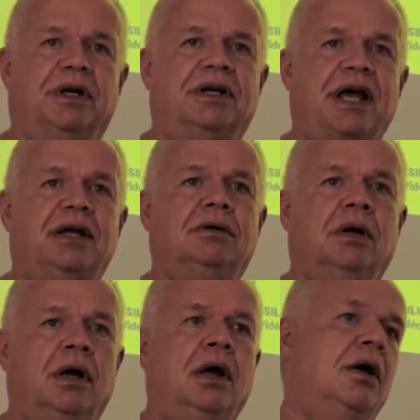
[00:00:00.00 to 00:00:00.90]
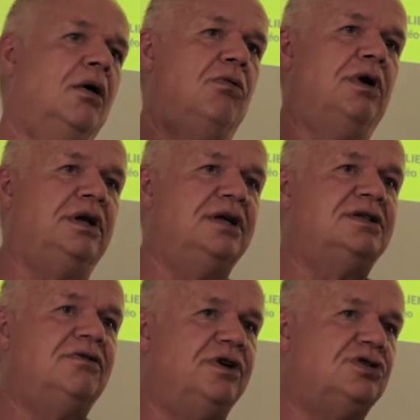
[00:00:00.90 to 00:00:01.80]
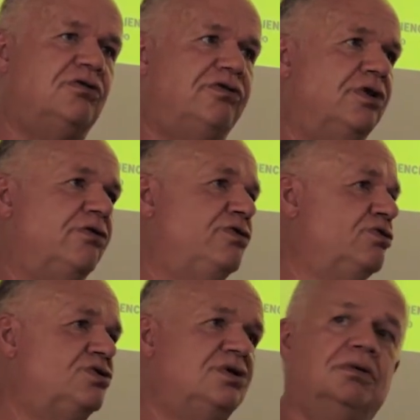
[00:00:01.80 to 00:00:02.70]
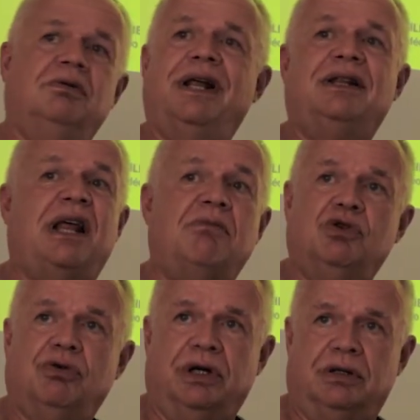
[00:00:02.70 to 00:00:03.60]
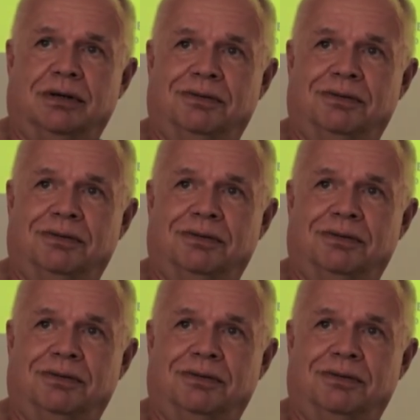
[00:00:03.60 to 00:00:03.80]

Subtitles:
Again, what is the vision for the future? Let them do it.